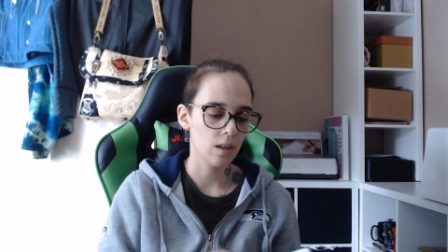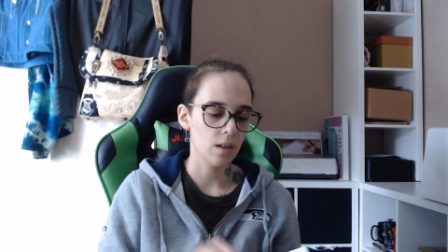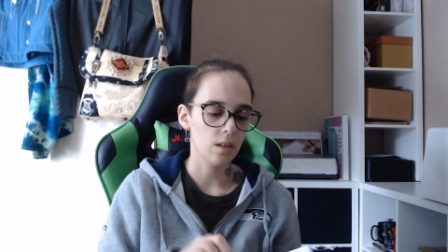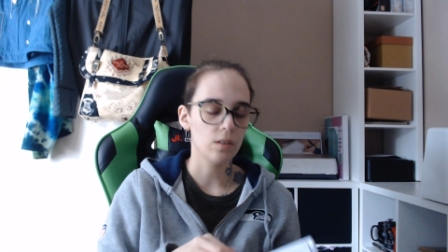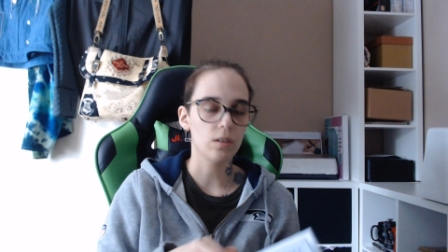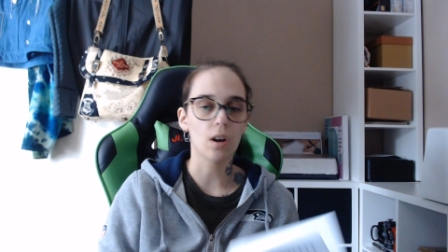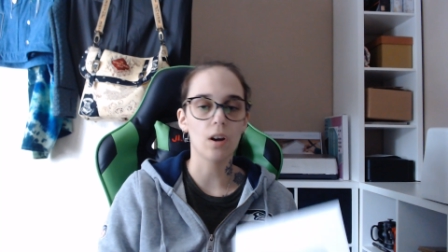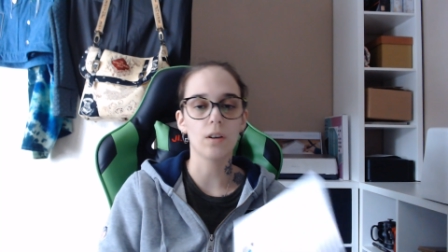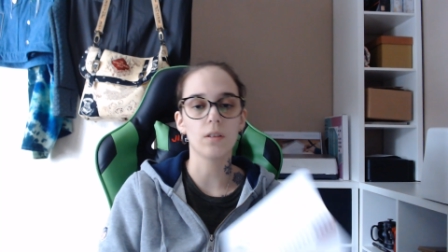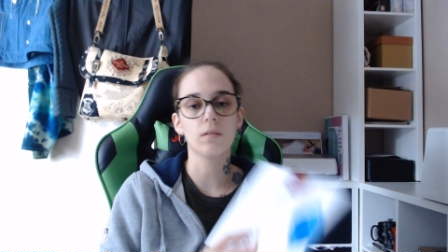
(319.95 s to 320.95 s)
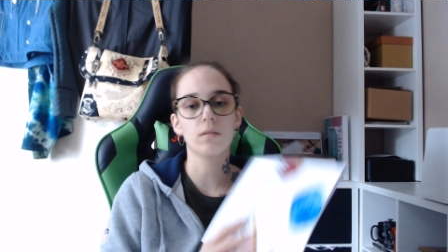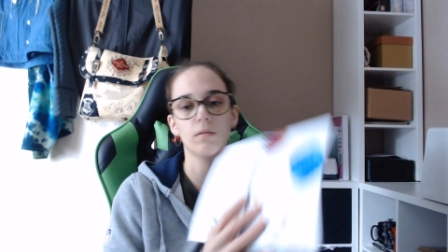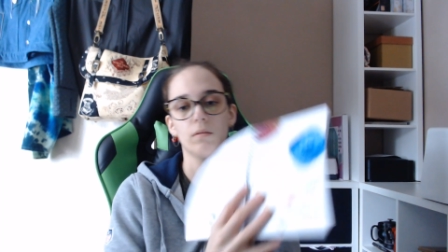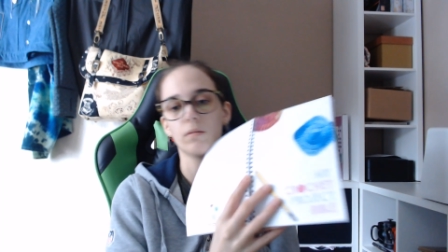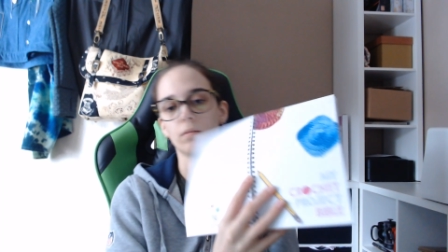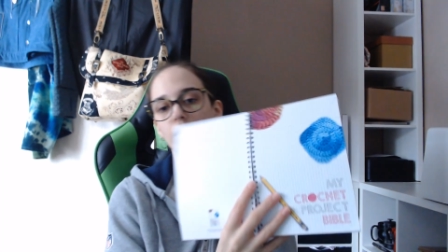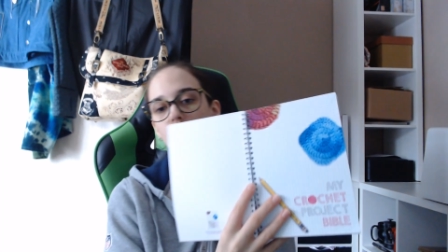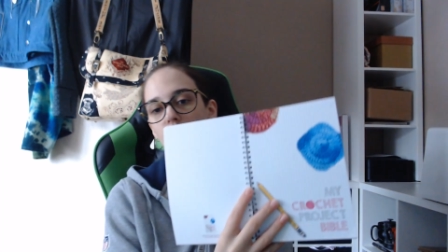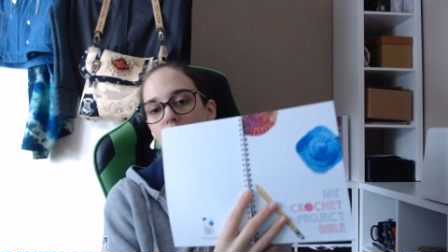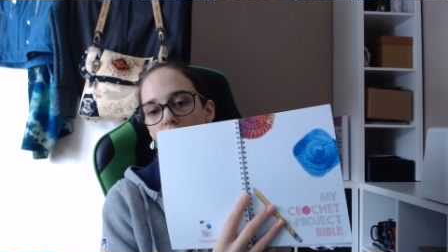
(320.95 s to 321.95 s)
So
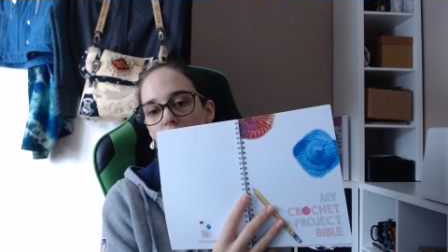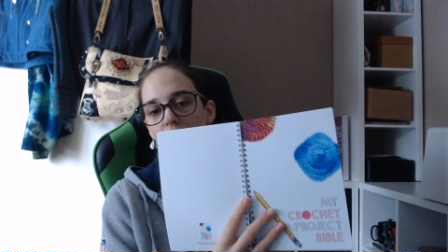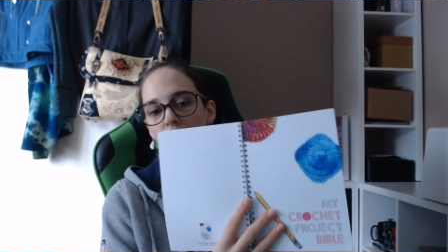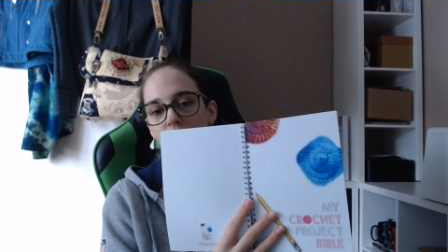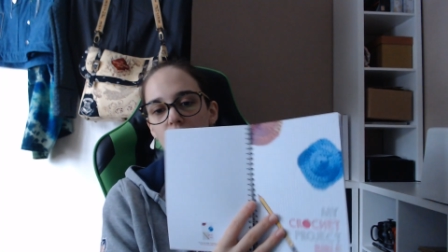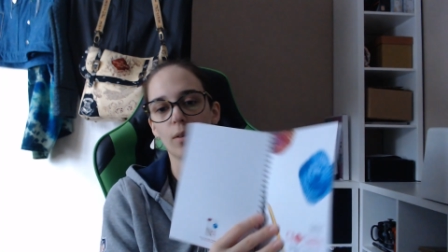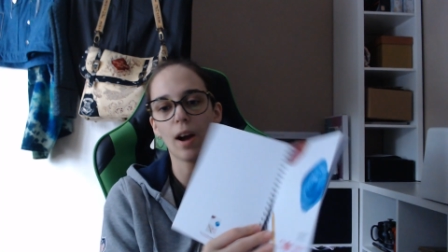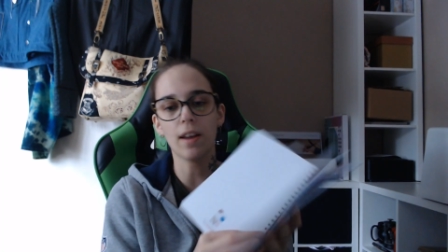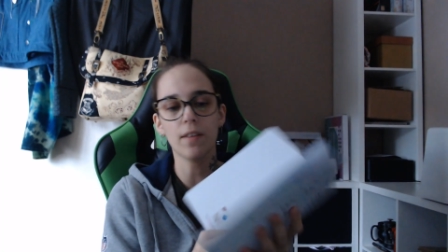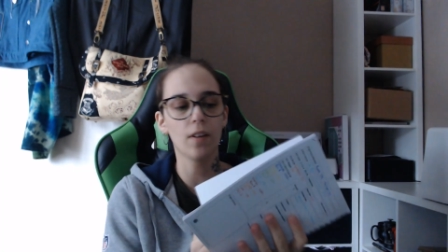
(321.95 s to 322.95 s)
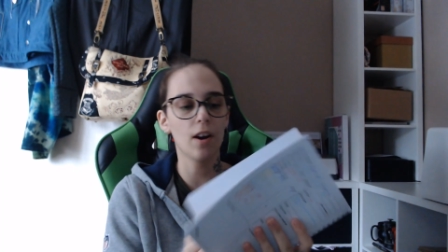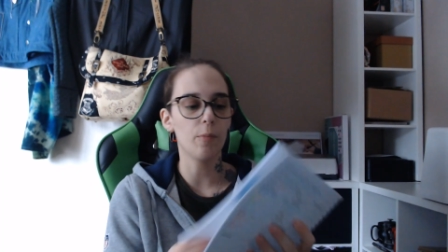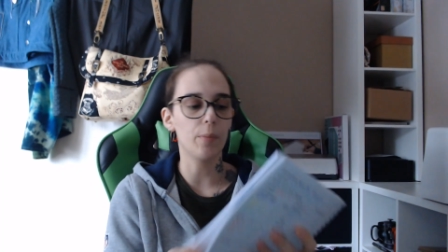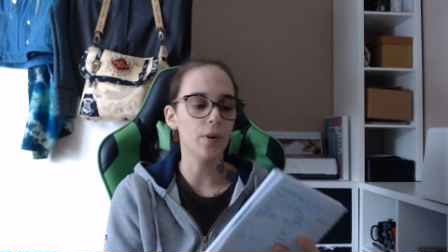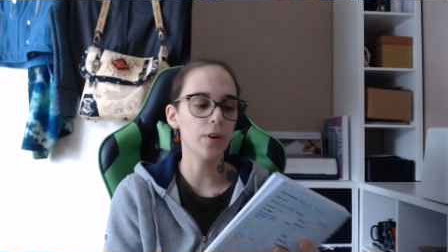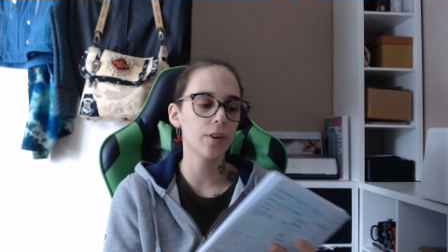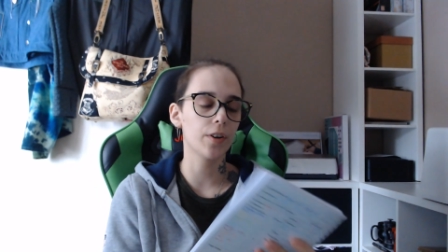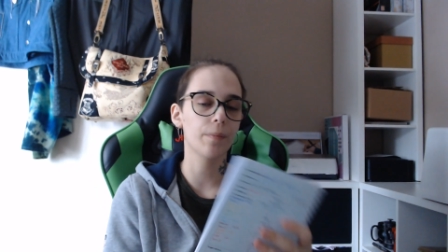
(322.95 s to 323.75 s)
it's a handy little A5 book,